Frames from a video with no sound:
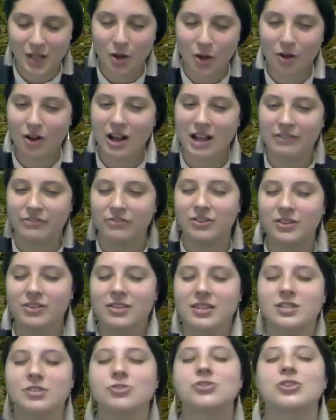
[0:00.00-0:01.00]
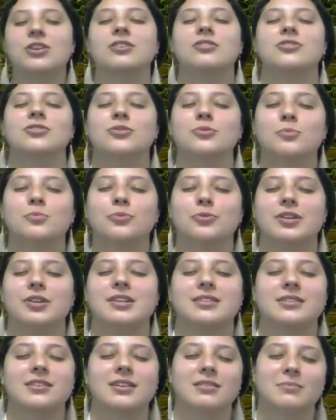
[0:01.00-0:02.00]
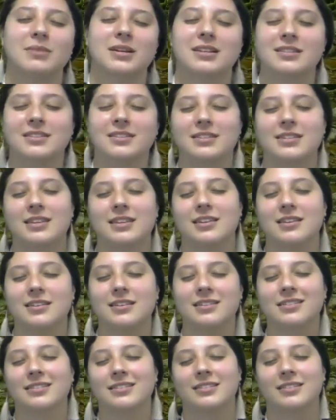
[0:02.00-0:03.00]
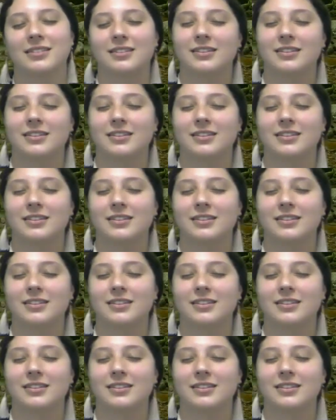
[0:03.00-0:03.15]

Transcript: Oh, I feel the gentle breeze on my skin.